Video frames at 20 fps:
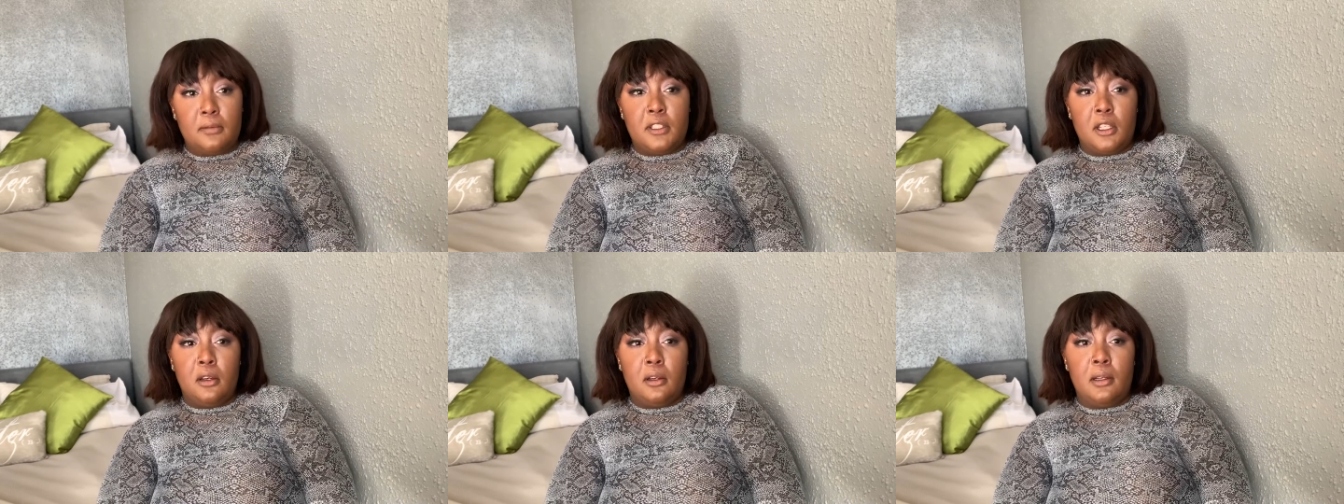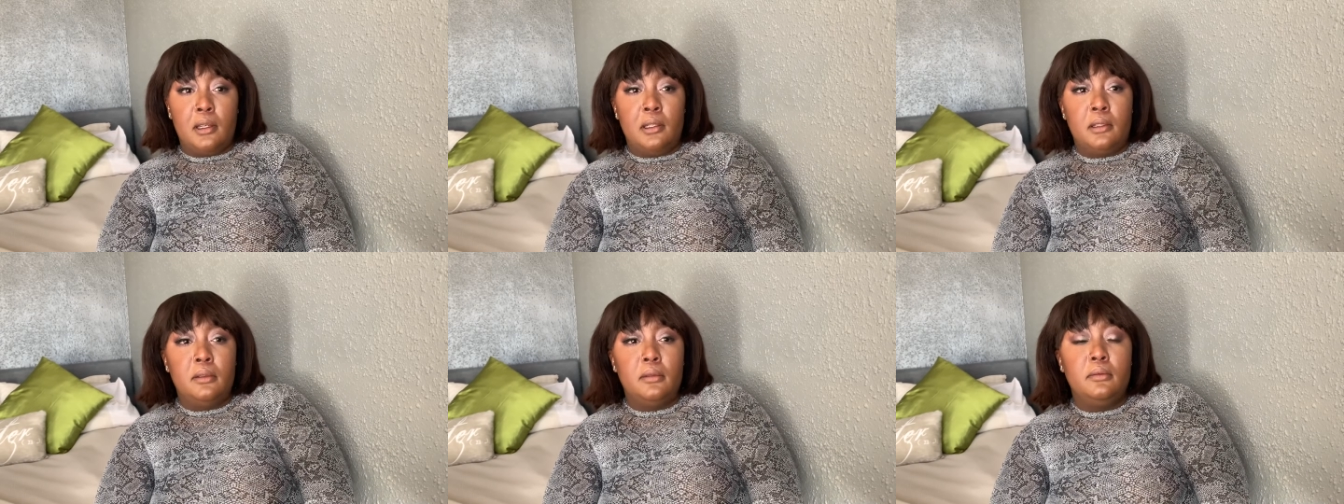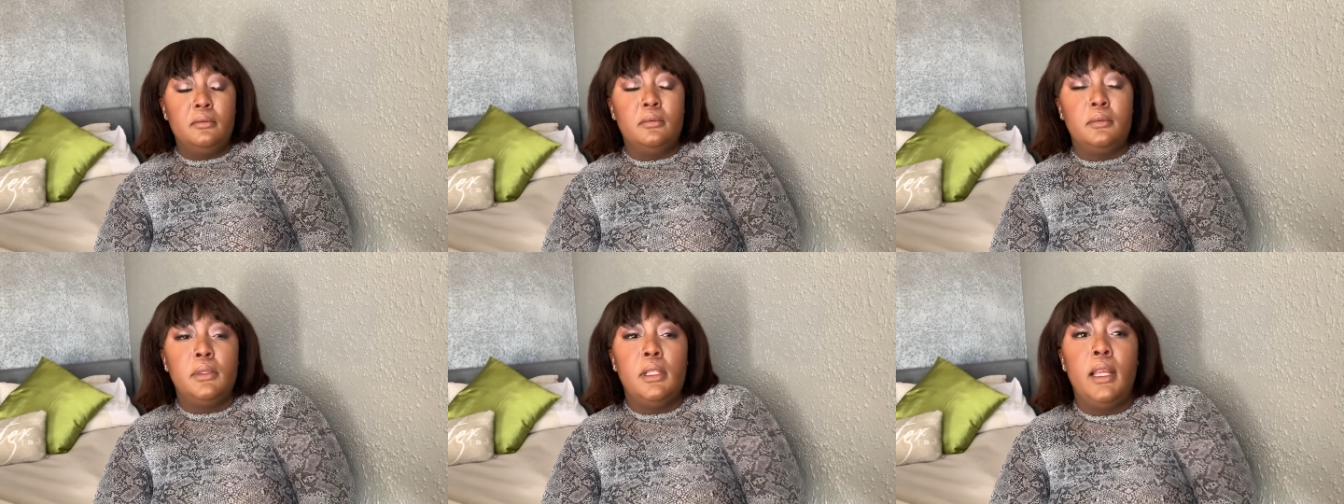on
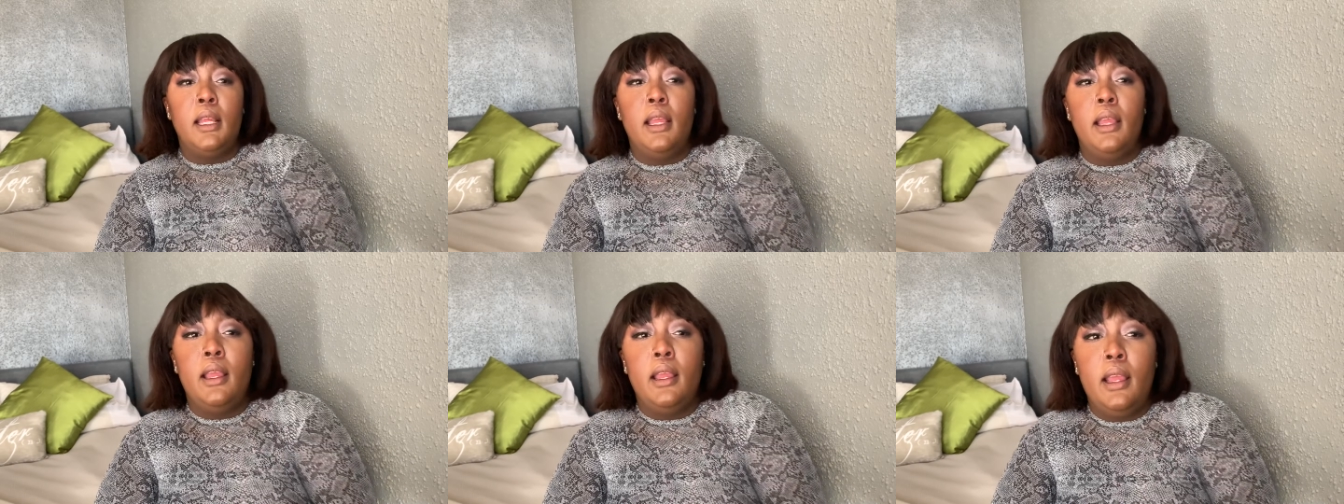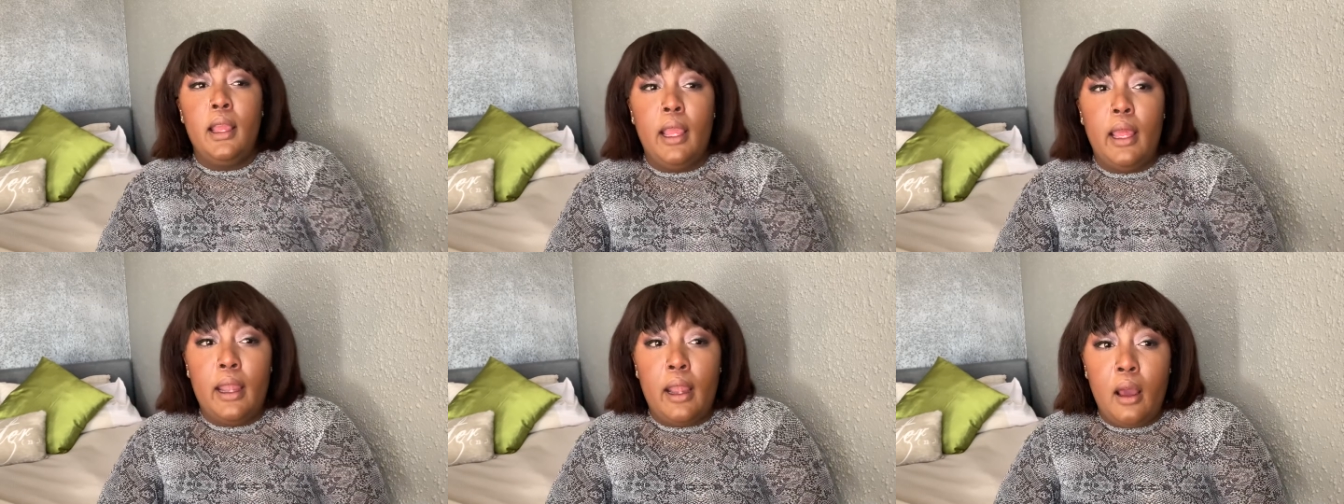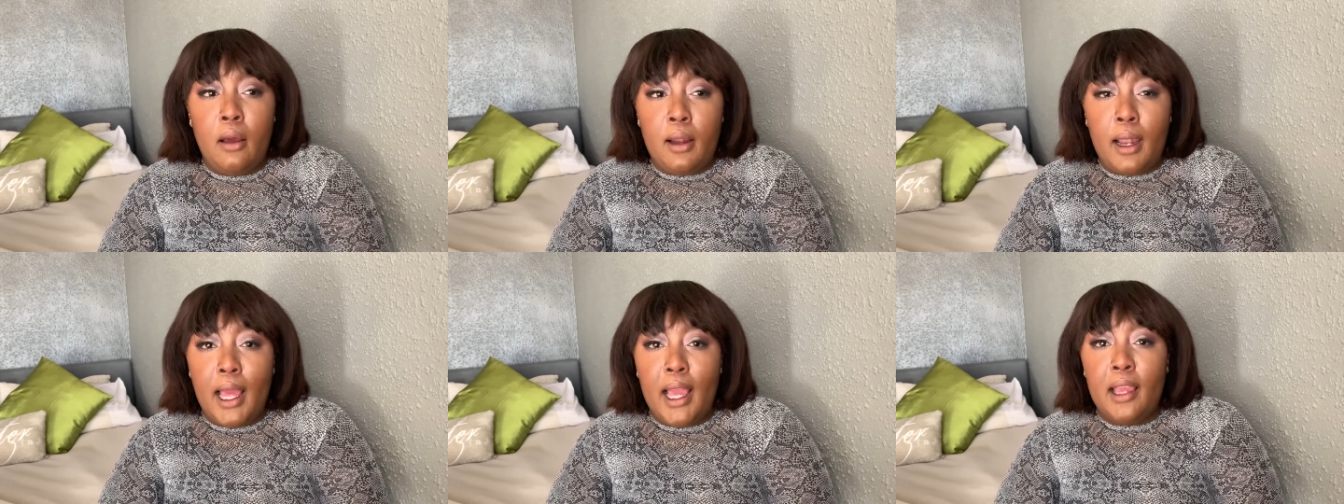in
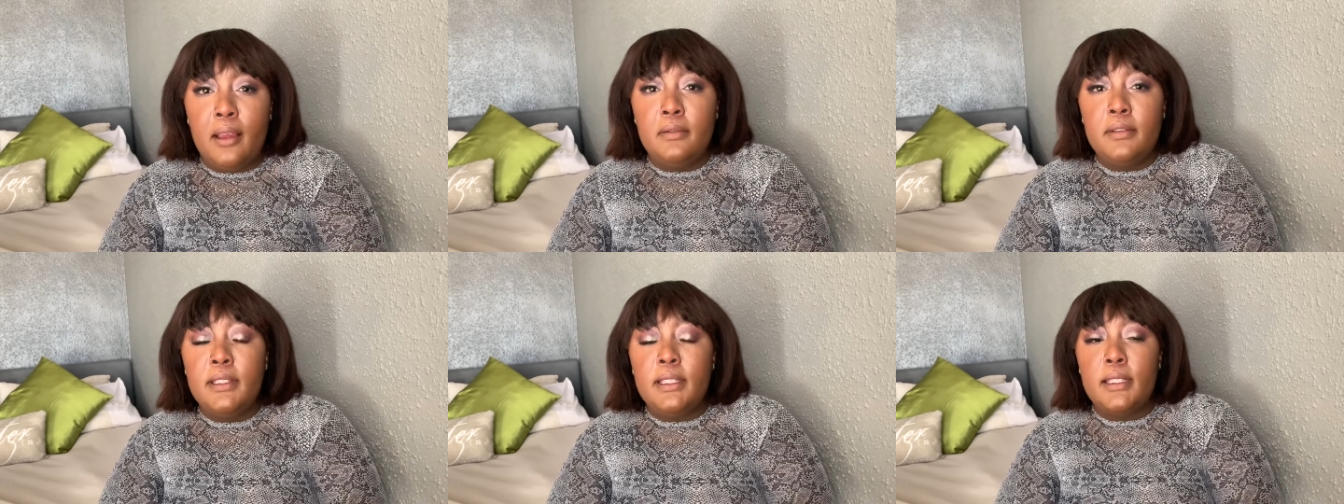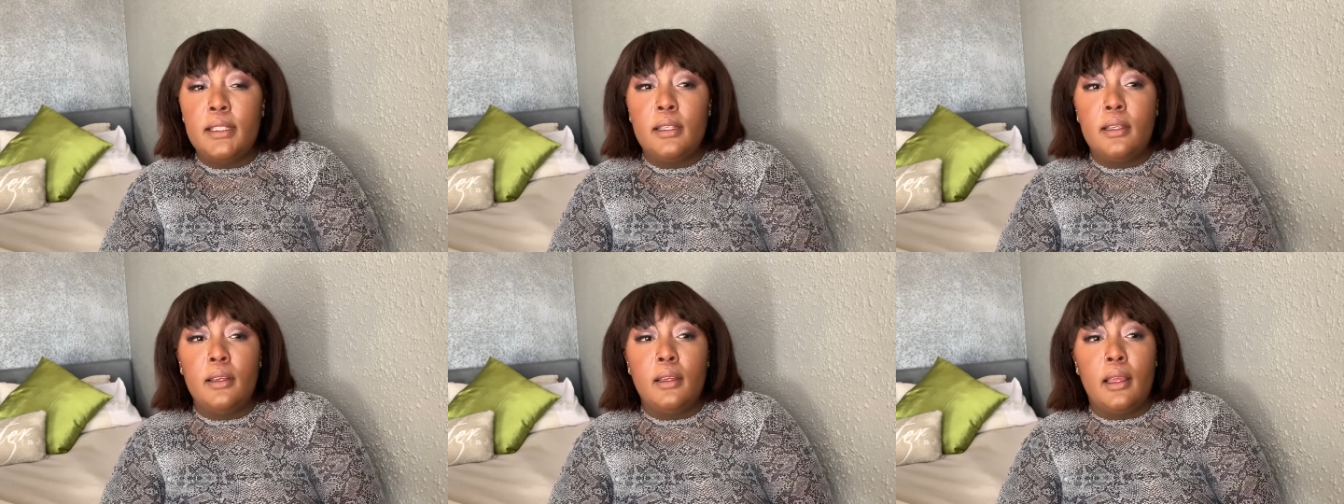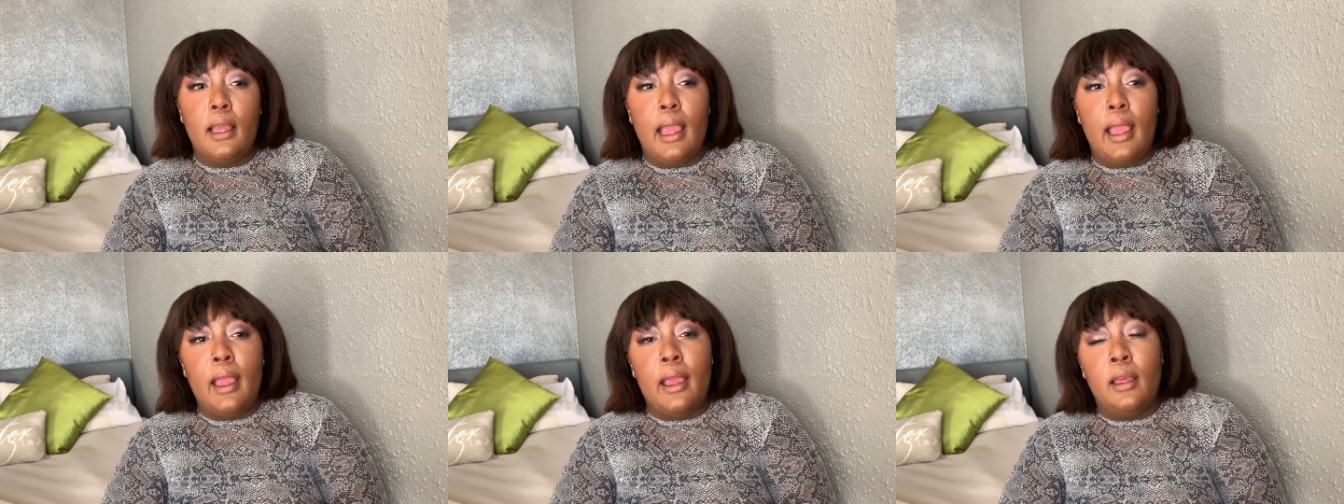our lives
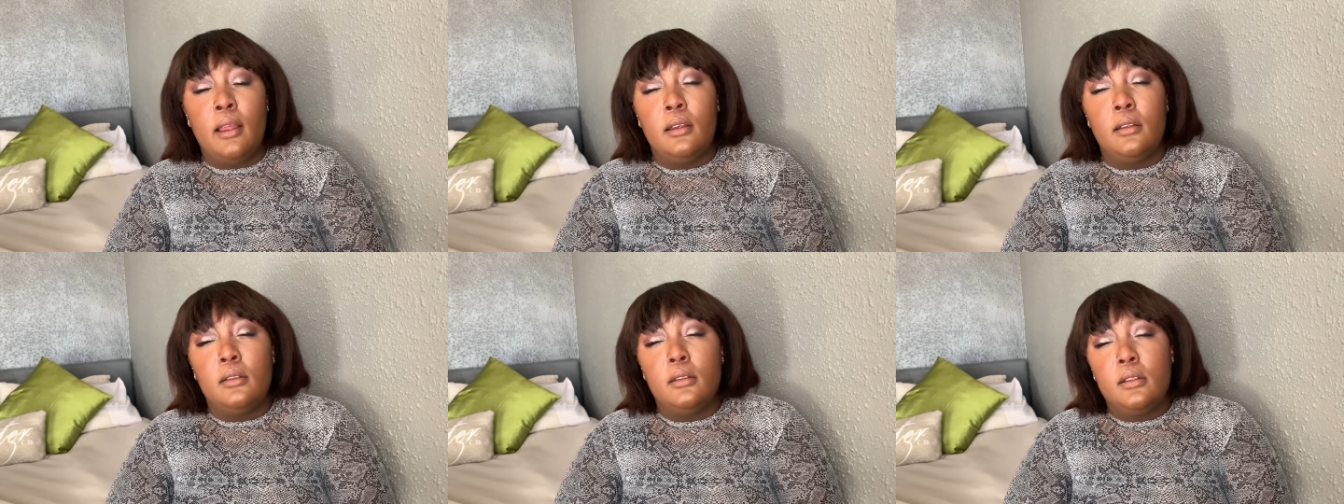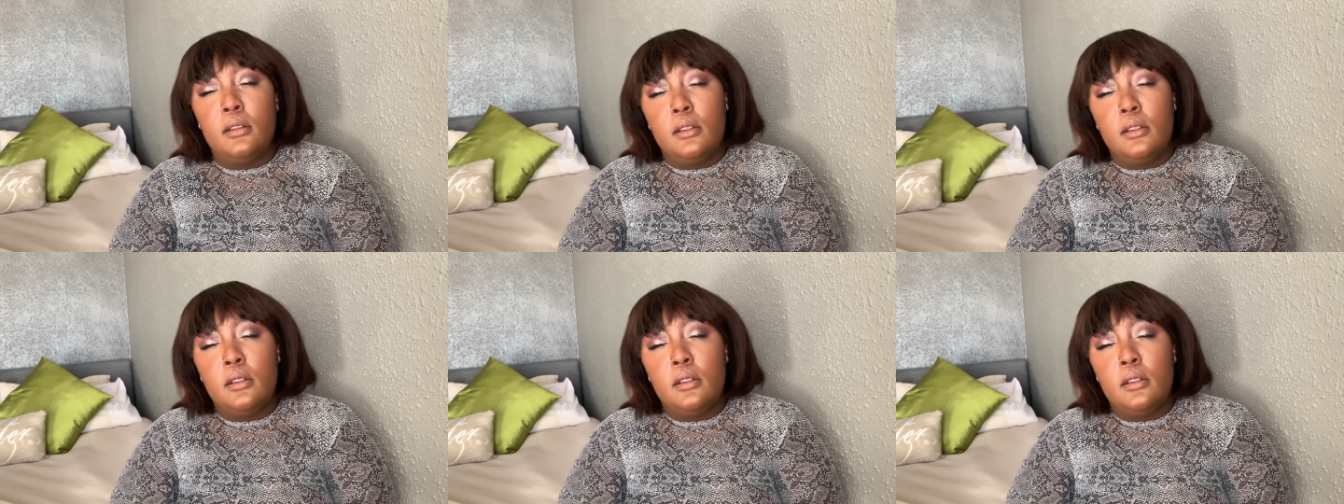and